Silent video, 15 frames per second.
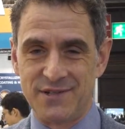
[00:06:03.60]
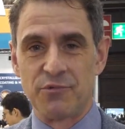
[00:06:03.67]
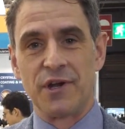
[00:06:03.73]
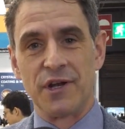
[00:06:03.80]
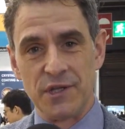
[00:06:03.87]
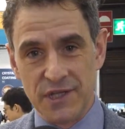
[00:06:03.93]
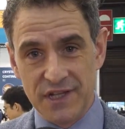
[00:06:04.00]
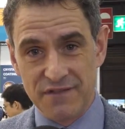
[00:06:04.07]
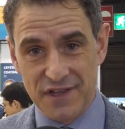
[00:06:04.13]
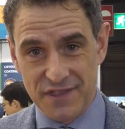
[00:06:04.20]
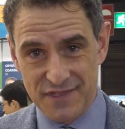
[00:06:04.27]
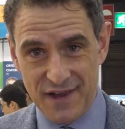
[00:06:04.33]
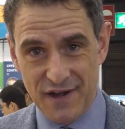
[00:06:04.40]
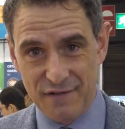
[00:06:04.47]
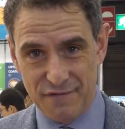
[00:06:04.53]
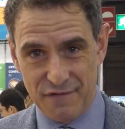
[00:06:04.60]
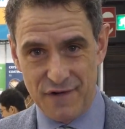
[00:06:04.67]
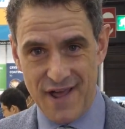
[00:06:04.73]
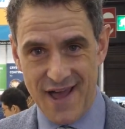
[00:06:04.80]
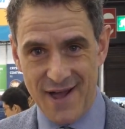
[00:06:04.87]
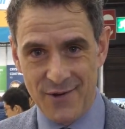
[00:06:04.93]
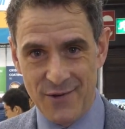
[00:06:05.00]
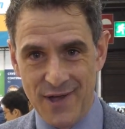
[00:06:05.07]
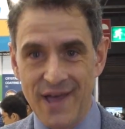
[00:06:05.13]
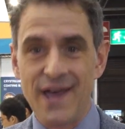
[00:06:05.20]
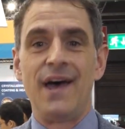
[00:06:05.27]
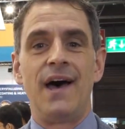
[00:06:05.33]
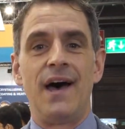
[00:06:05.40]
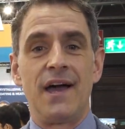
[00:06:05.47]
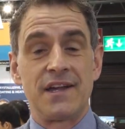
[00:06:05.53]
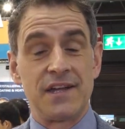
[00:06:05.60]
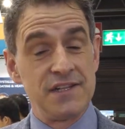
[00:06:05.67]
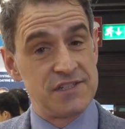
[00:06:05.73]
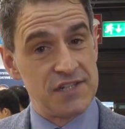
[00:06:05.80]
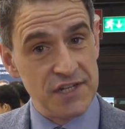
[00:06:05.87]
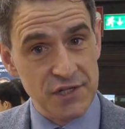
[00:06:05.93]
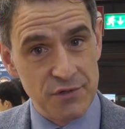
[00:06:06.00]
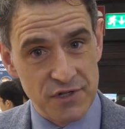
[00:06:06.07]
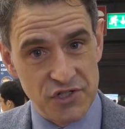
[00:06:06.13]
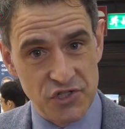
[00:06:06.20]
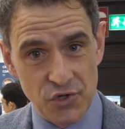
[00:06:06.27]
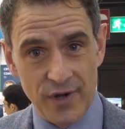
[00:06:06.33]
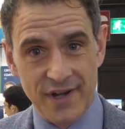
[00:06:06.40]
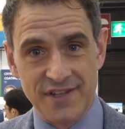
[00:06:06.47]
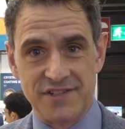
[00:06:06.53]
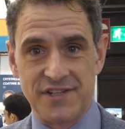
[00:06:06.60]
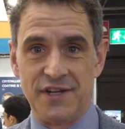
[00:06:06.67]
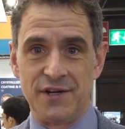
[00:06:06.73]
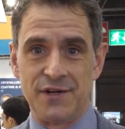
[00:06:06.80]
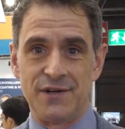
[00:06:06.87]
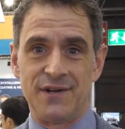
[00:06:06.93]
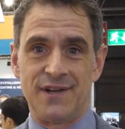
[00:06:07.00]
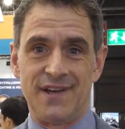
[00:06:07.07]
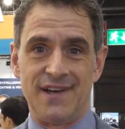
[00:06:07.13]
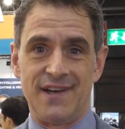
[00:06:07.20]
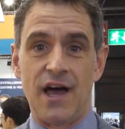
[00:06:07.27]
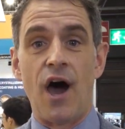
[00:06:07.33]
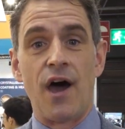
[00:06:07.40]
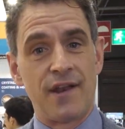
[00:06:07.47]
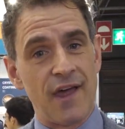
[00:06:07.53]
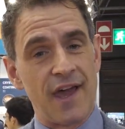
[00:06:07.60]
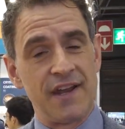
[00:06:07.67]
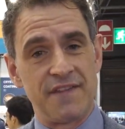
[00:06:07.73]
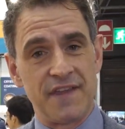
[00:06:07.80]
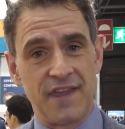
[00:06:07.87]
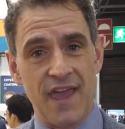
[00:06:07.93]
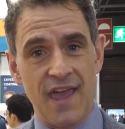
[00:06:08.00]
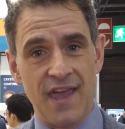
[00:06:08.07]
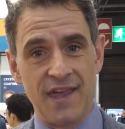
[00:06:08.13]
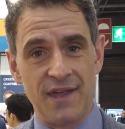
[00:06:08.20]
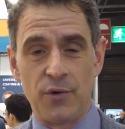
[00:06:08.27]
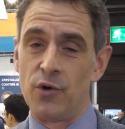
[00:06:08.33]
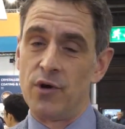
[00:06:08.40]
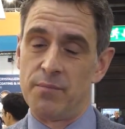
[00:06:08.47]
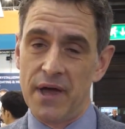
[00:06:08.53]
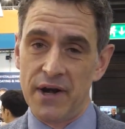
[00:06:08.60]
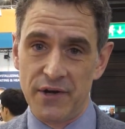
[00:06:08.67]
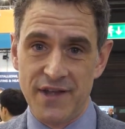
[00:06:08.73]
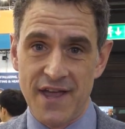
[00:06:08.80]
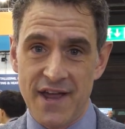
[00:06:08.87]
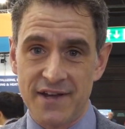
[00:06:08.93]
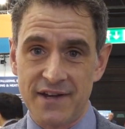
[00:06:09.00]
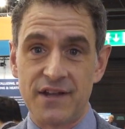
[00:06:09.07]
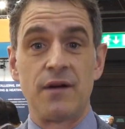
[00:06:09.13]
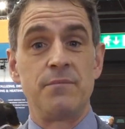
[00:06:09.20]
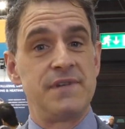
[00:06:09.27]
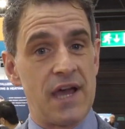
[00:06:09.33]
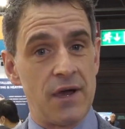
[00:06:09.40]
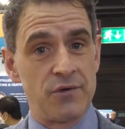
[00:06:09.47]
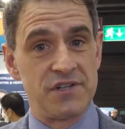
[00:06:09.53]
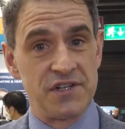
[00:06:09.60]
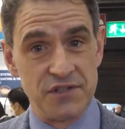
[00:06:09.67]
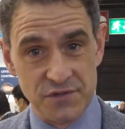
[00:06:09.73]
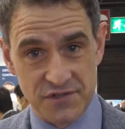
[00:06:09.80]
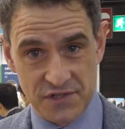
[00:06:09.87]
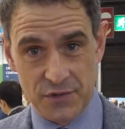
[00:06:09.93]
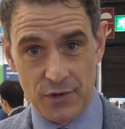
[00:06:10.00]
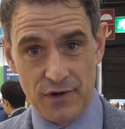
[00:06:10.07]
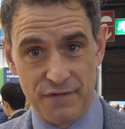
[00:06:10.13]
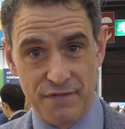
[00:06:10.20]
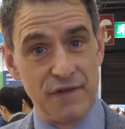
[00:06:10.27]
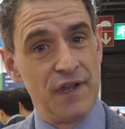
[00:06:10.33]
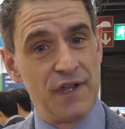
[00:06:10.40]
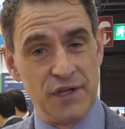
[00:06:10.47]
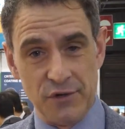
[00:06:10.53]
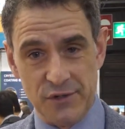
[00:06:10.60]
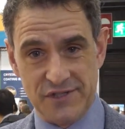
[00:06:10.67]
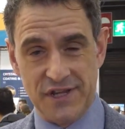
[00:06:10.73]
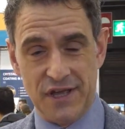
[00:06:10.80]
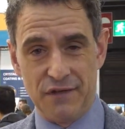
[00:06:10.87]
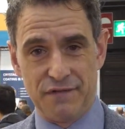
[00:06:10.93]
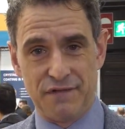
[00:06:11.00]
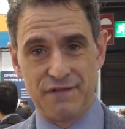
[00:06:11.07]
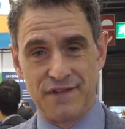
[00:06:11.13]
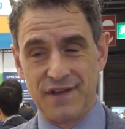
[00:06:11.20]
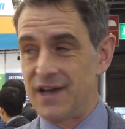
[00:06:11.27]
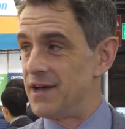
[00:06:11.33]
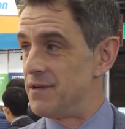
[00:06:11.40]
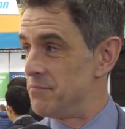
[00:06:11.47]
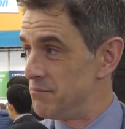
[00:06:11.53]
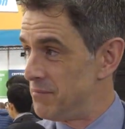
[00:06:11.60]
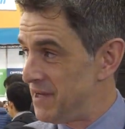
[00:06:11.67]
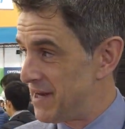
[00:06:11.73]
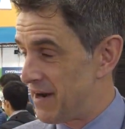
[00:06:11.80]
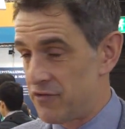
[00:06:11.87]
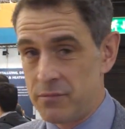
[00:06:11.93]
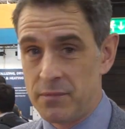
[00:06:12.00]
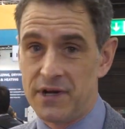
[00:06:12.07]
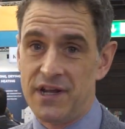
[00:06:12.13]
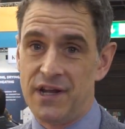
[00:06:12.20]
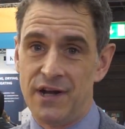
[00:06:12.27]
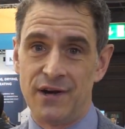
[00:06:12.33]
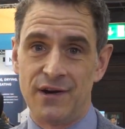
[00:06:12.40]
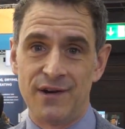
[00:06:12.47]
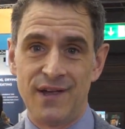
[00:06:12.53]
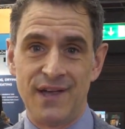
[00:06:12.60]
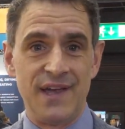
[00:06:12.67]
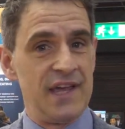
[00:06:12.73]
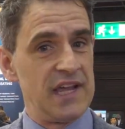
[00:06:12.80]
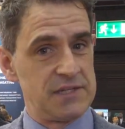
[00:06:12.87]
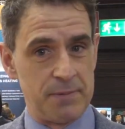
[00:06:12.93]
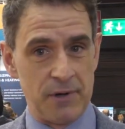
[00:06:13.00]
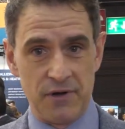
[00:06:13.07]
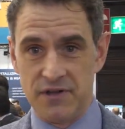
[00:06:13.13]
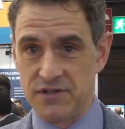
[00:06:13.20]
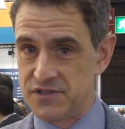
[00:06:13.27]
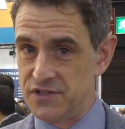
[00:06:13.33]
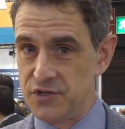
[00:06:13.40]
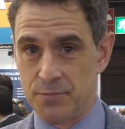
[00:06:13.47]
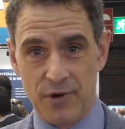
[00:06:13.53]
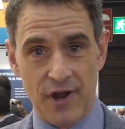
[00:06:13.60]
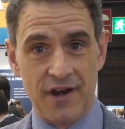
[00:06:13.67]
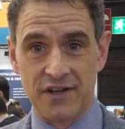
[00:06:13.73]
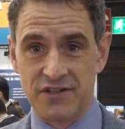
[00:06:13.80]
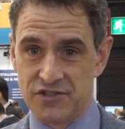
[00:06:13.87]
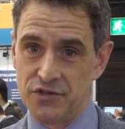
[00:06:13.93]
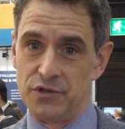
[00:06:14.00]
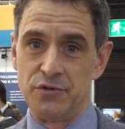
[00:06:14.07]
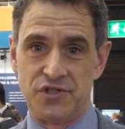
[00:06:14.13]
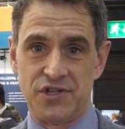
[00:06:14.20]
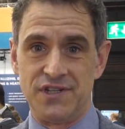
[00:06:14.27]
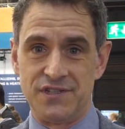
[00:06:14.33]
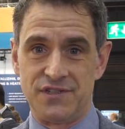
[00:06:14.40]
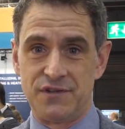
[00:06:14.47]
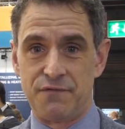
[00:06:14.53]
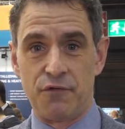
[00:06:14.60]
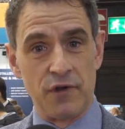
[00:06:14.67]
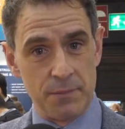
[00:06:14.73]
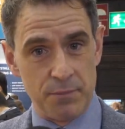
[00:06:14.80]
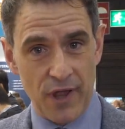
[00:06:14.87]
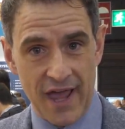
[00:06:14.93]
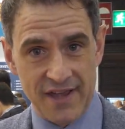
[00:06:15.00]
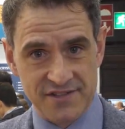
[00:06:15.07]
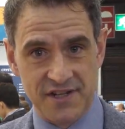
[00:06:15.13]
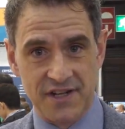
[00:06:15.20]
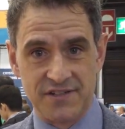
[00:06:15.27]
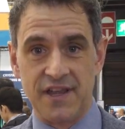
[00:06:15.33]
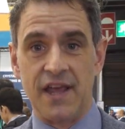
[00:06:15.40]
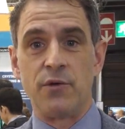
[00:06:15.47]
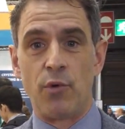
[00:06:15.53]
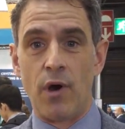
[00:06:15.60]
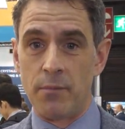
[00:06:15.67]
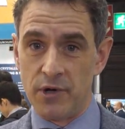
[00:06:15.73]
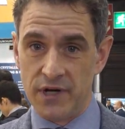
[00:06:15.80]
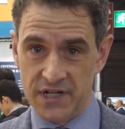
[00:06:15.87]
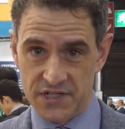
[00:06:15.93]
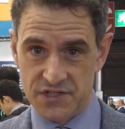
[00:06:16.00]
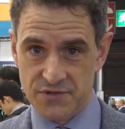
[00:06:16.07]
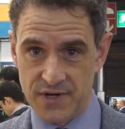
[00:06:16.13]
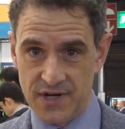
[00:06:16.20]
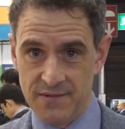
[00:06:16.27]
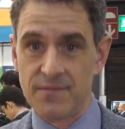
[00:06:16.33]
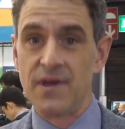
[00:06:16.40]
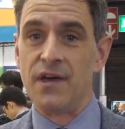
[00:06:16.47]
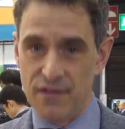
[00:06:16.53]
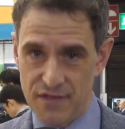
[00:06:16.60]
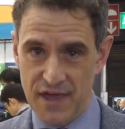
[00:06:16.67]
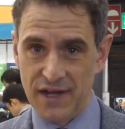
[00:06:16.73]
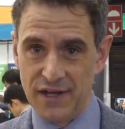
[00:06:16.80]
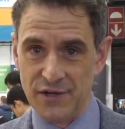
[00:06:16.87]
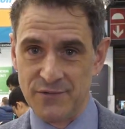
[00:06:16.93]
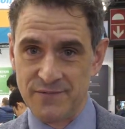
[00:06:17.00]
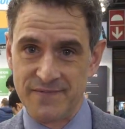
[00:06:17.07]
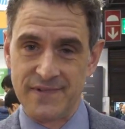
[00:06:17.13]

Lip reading: We're going to leave it there for now. Continue to join us here online at the K, or better yet, come down to Dusseldorf yourself, meet everybody here, experience new product solutions for the plastics and rubber industry. Thank you.